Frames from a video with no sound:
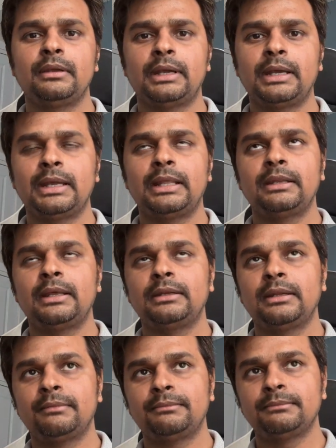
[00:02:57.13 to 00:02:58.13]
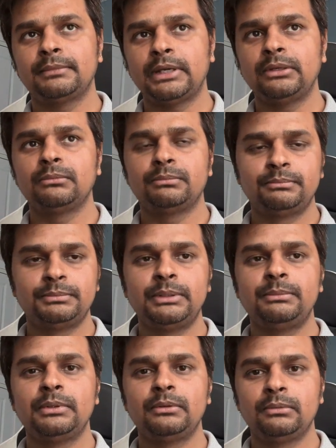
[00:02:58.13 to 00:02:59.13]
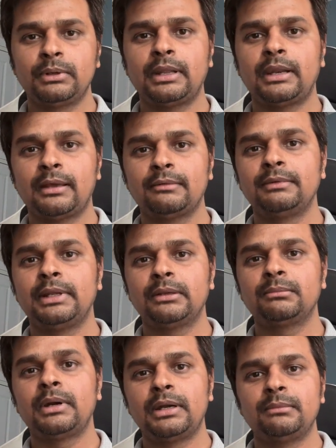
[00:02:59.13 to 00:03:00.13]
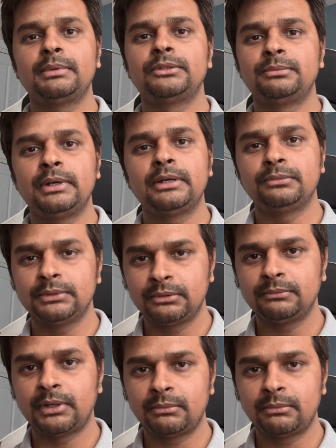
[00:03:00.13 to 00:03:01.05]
And I know people who can have like multiple spirits within one